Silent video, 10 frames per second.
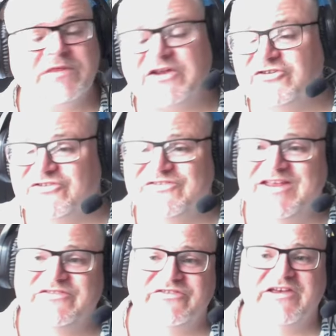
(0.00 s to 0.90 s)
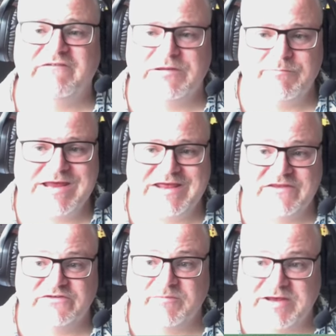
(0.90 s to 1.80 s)
But that doesn't necessarily make
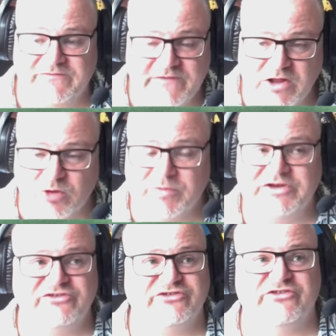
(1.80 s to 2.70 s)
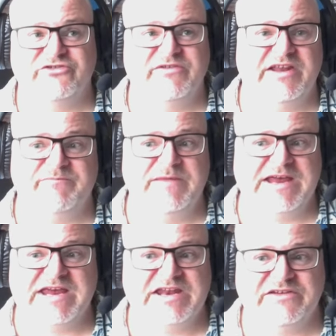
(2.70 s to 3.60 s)
this a bad film. It just doesn't
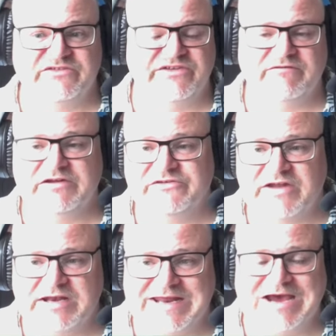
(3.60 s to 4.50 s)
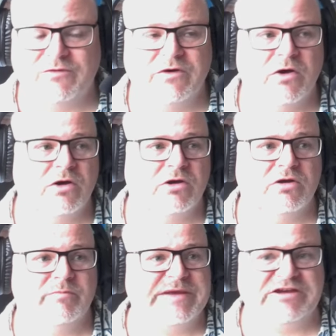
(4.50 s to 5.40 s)
make it necessarily stand out
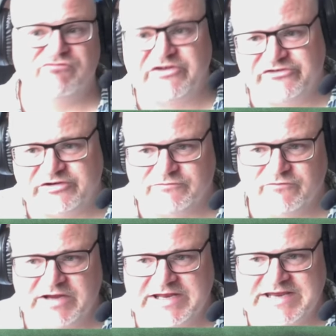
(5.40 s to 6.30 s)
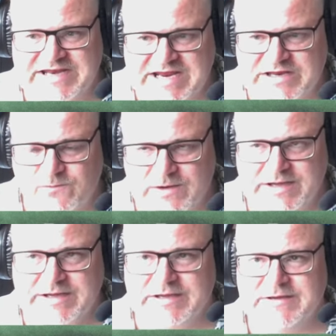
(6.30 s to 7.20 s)
or be original, really, in any
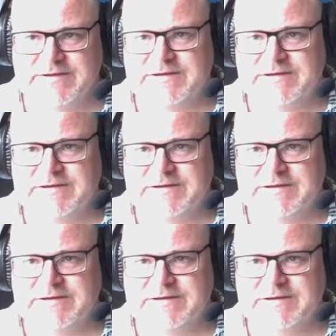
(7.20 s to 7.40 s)
way.